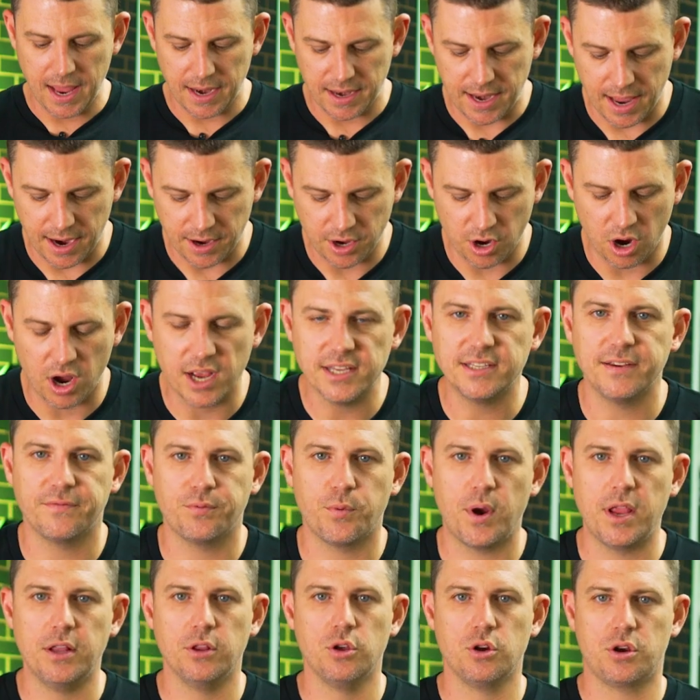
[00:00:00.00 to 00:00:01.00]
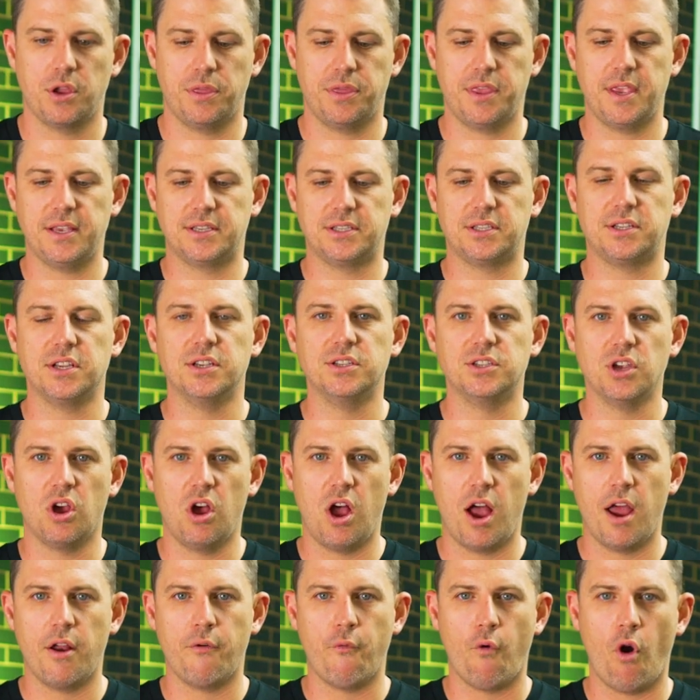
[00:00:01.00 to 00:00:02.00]
Now guys, if we look at this
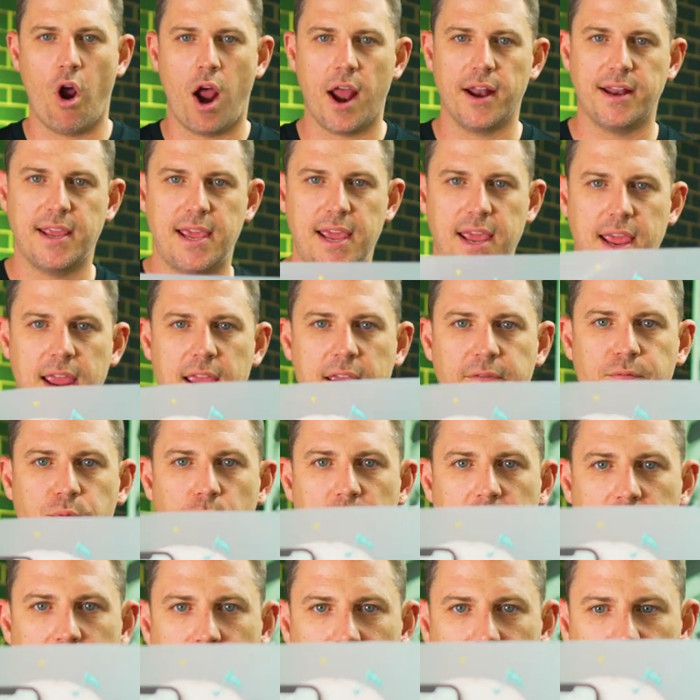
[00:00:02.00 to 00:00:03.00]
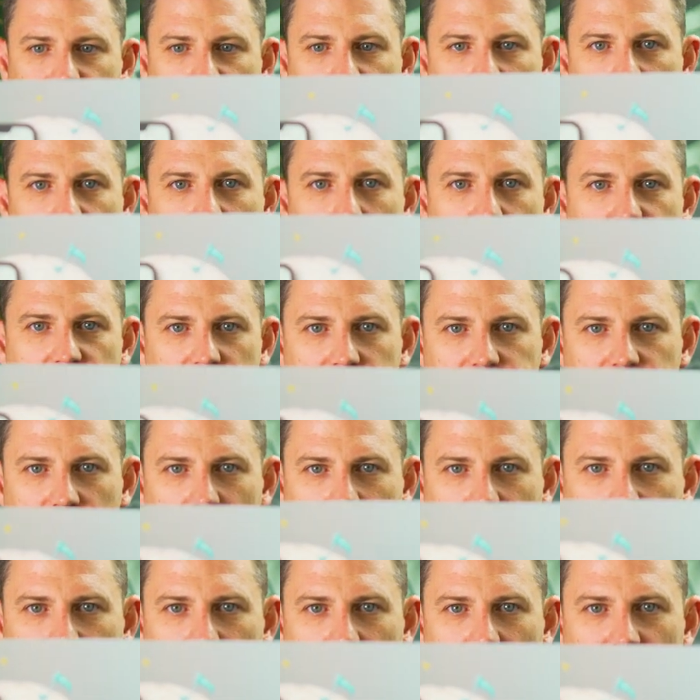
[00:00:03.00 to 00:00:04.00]
design right here, if we take a bit of a
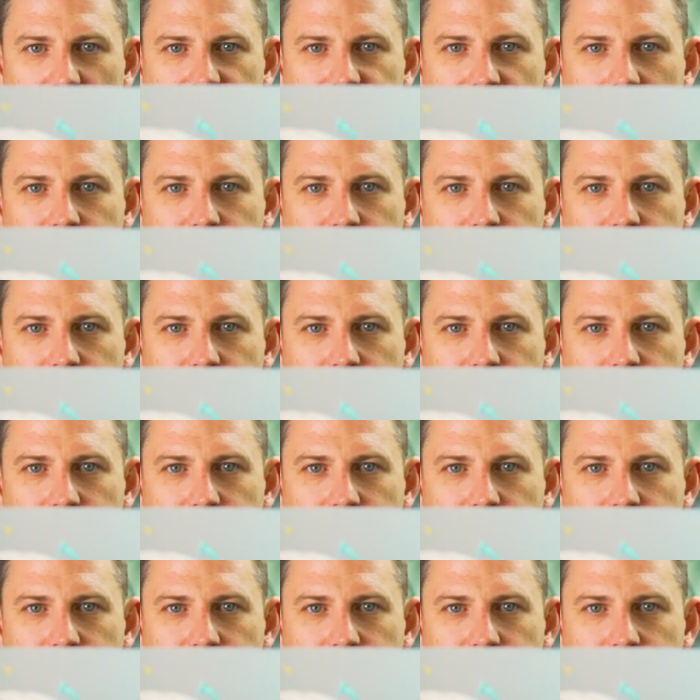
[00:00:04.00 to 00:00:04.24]
close